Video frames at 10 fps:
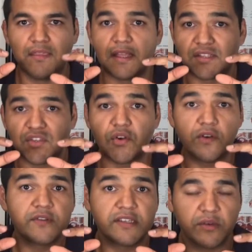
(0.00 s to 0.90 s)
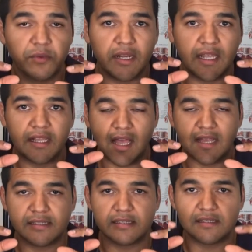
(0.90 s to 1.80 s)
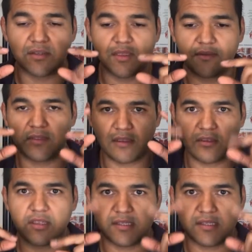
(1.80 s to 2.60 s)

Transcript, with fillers: that serves as a reading glasses so that, that